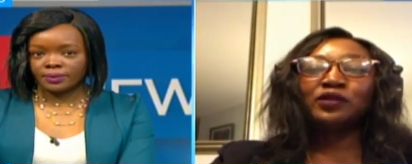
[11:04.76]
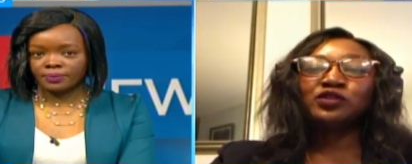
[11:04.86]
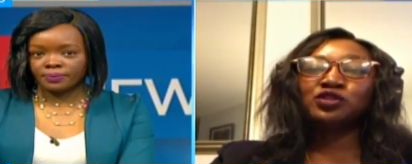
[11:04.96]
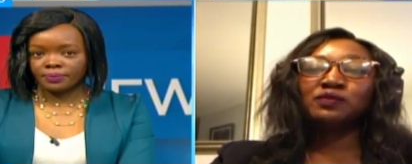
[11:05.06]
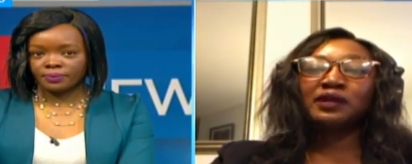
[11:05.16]

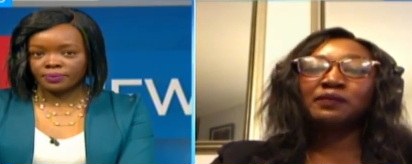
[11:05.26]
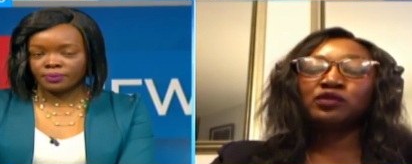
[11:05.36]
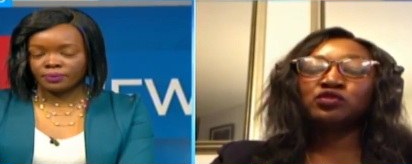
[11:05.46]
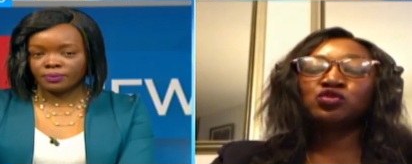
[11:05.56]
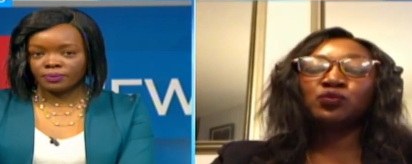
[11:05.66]
Speaker 1: people should
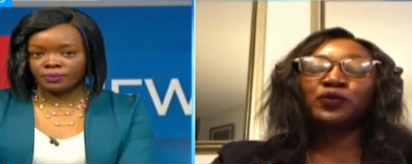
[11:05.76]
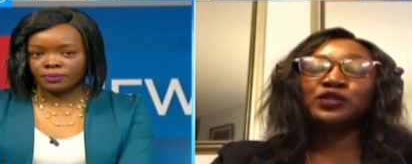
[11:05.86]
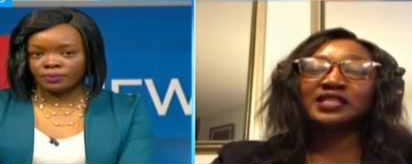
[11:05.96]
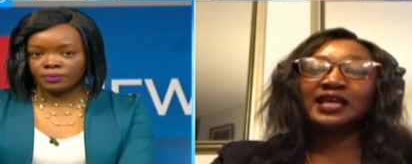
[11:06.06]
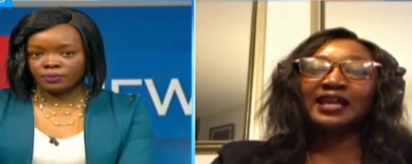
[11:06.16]
be able to
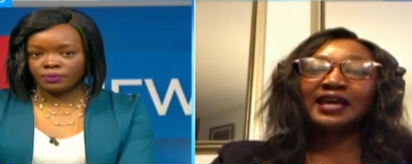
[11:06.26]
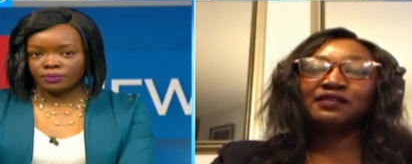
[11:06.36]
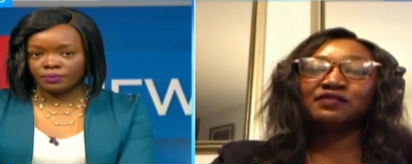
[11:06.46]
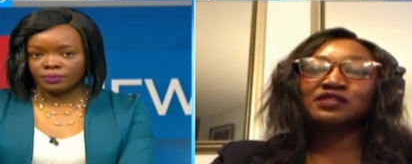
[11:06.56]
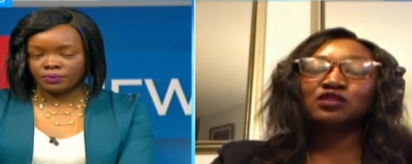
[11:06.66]
put their
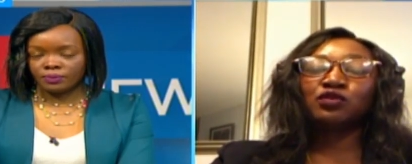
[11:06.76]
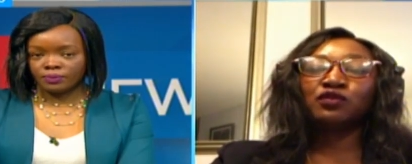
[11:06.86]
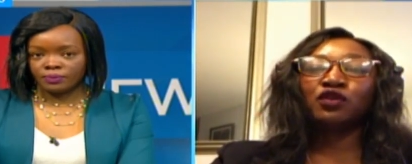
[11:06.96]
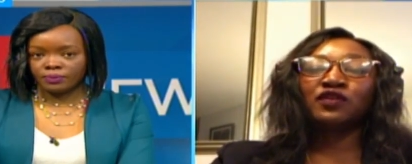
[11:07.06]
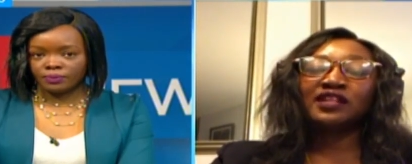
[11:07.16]
lives,
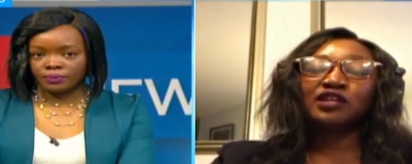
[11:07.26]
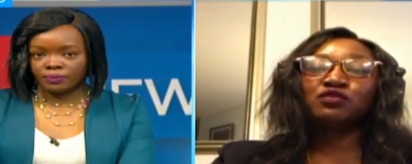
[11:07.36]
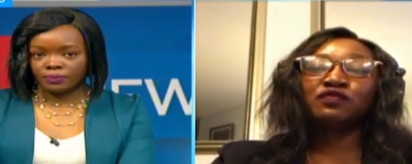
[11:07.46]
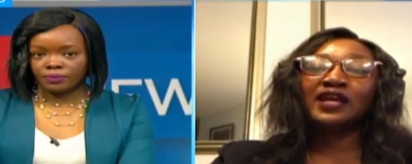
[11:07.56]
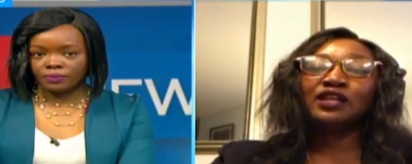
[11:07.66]
or, or
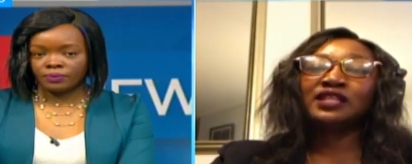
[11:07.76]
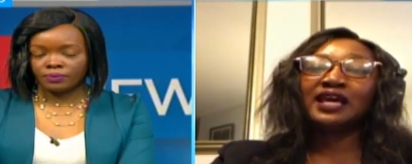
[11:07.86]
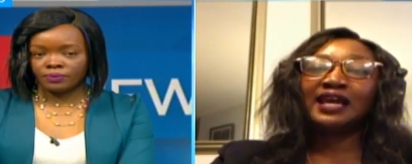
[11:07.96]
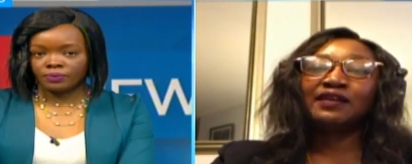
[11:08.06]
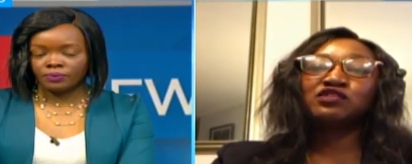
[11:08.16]
rather to
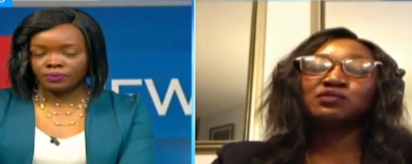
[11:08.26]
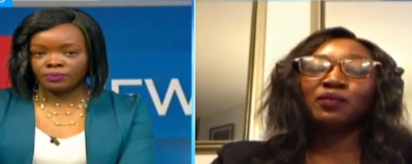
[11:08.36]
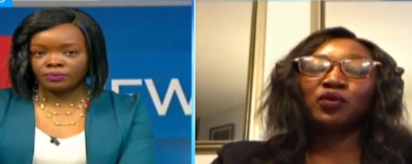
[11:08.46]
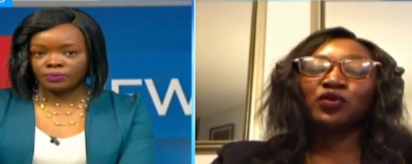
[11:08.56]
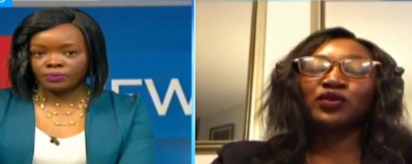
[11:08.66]
value their
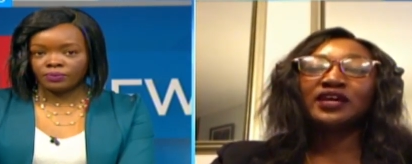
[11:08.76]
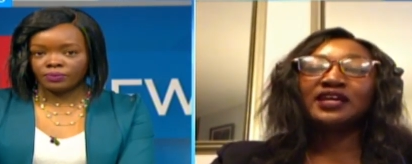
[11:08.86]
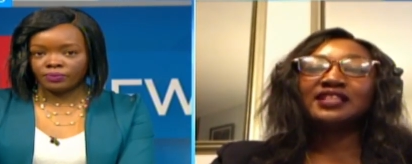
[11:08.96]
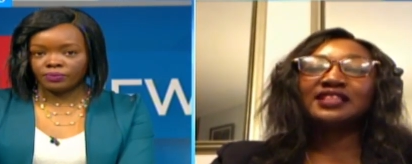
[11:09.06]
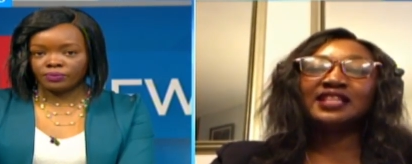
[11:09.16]
lives
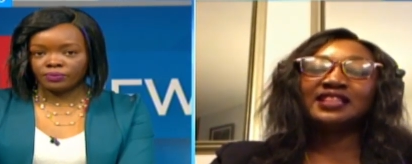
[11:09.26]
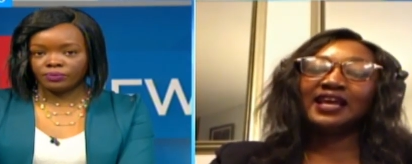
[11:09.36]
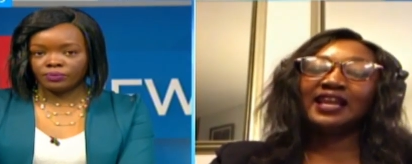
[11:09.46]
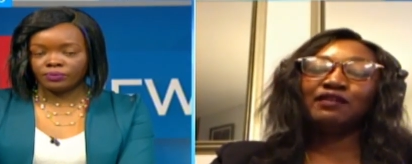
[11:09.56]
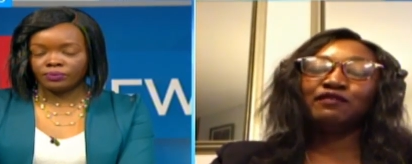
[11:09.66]
more mm-hmm.
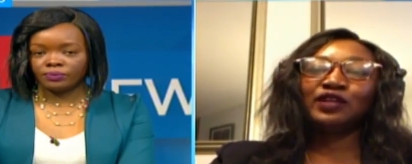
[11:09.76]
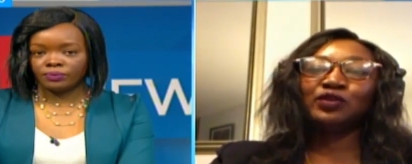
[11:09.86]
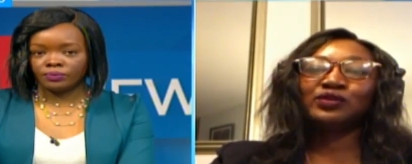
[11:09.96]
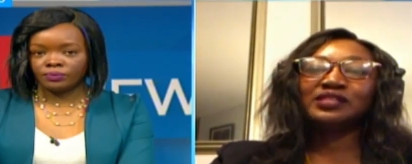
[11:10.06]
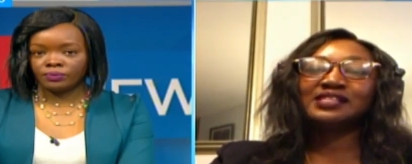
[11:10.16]
than their
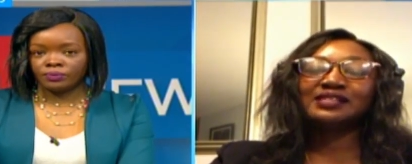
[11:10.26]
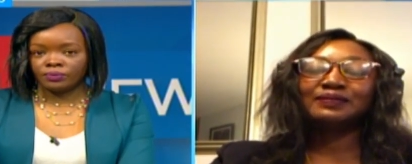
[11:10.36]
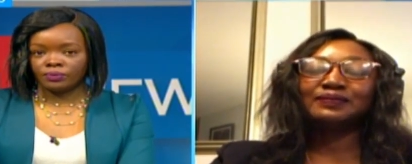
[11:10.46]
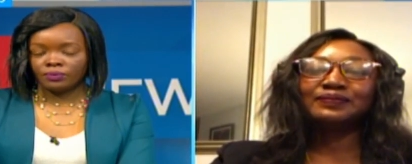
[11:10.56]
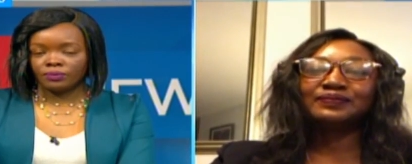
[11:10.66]
livelihood.
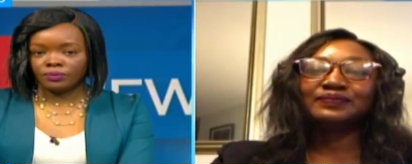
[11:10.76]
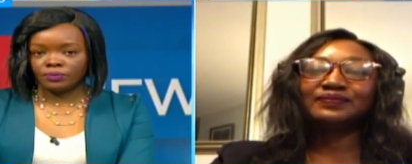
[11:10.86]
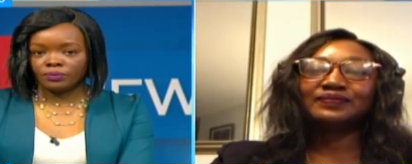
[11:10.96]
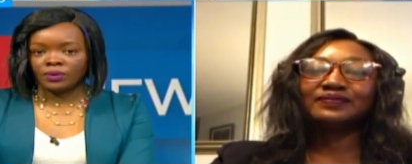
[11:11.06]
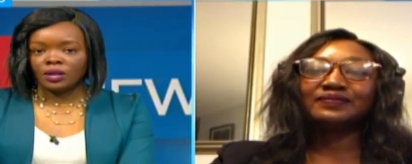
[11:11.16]

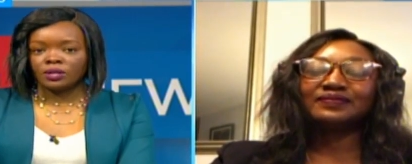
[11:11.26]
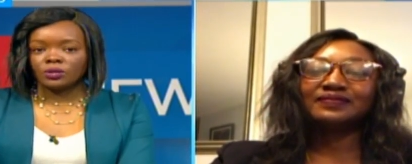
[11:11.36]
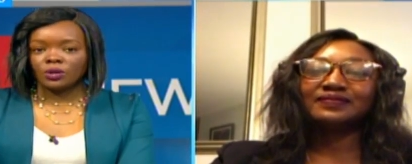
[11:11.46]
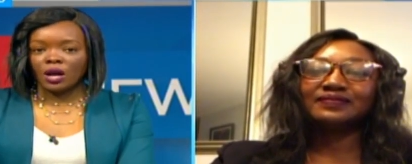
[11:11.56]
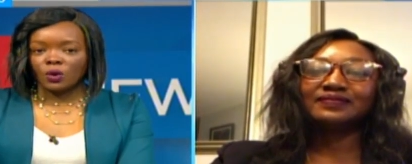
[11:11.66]
Speaker 2: Mm-hmm.
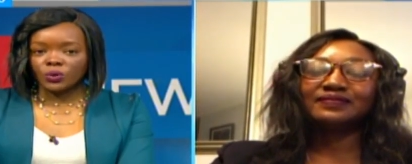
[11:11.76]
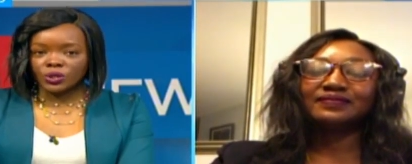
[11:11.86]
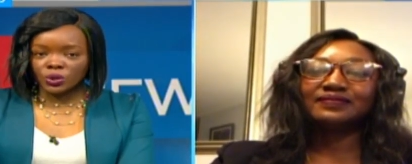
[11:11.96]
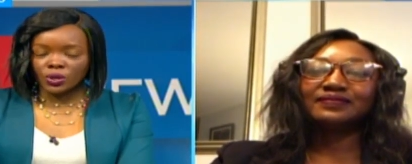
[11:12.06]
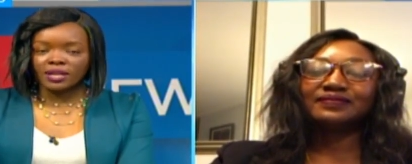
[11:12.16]
So how
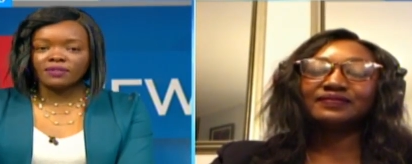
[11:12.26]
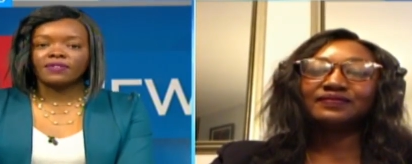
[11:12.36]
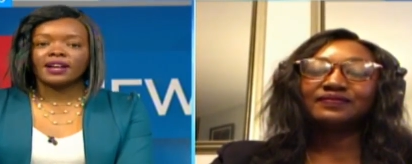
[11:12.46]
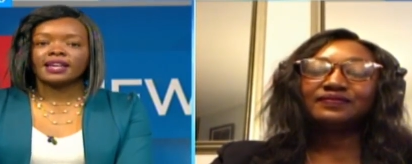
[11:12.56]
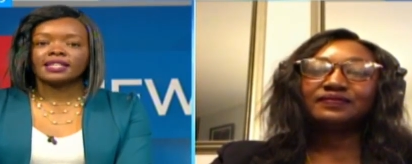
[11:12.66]
would you
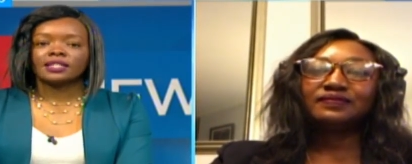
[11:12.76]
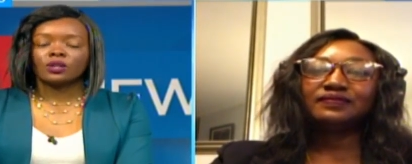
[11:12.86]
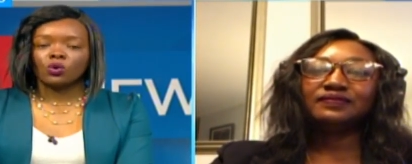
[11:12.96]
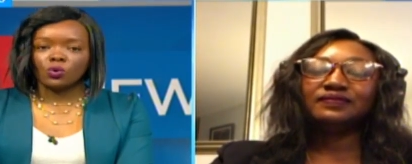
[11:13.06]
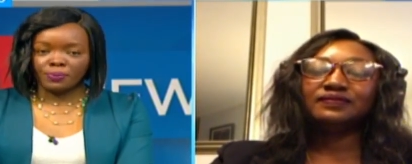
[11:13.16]
advise
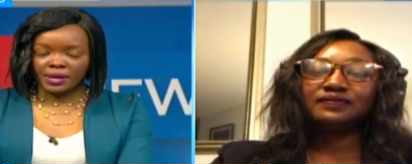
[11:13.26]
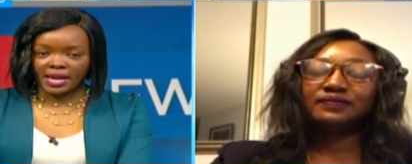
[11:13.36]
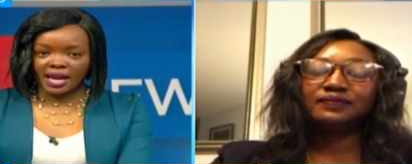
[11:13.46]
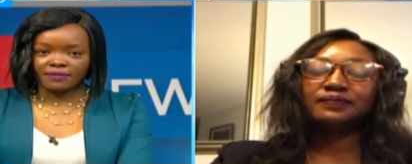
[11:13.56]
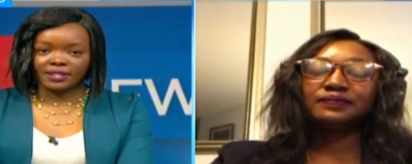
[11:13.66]

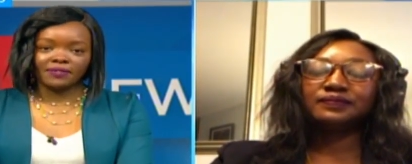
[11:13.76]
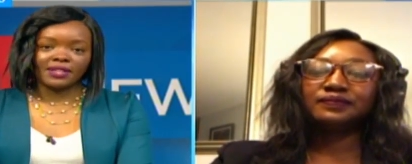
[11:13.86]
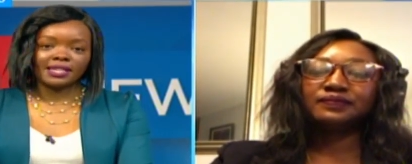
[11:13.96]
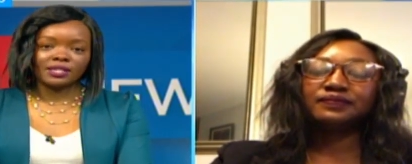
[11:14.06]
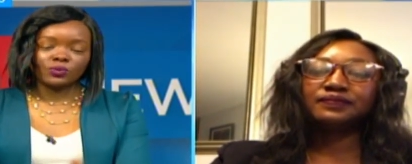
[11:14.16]
coping after, if
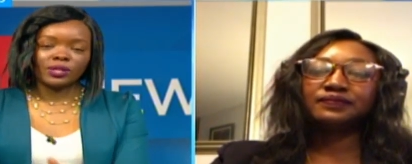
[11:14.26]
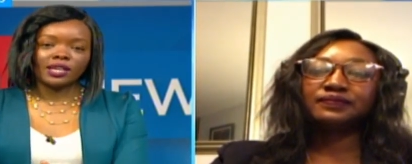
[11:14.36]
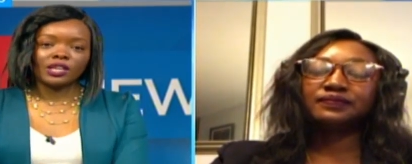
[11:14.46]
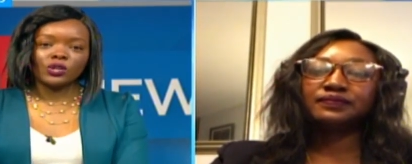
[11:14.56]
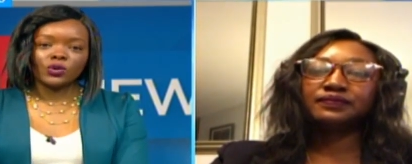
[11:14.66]
that is
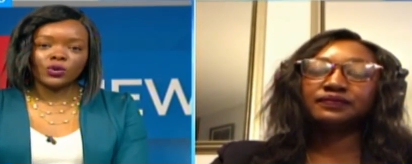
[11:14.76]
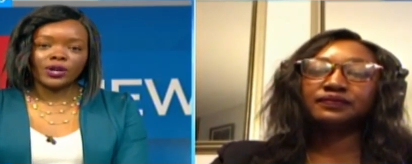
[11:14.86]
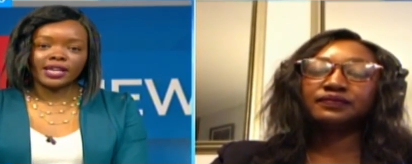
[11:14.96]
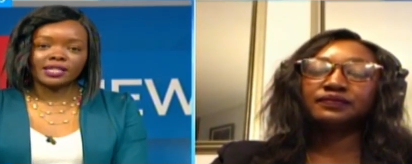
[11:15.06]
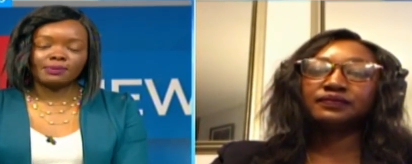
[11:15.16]
within your
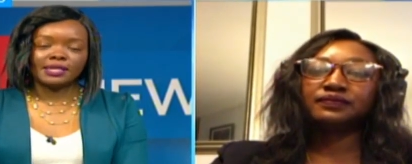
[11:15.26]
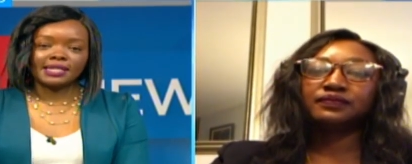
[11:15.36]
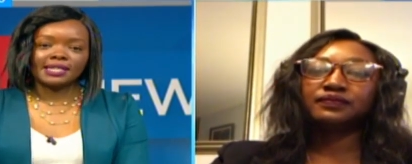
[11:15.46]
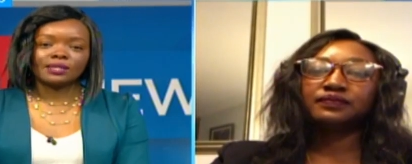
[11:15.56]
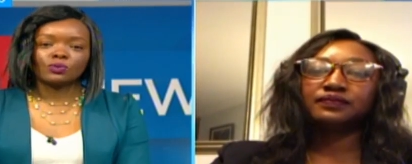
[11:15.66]

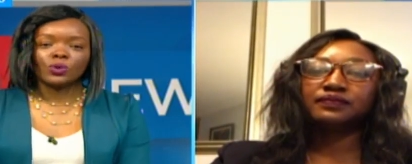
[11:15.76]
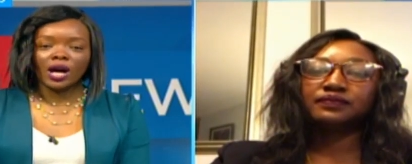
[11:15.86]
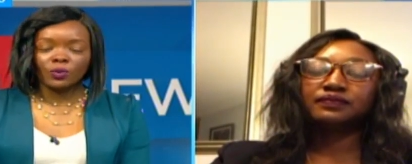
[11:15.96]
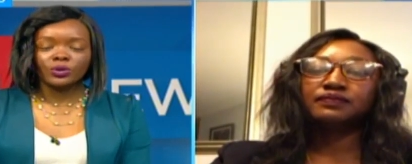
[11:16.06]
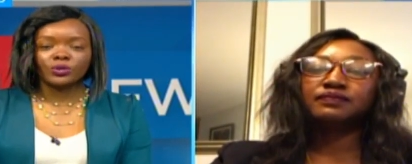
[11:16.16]
expertise,
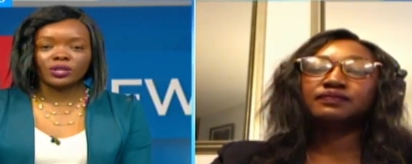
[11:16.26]
how would you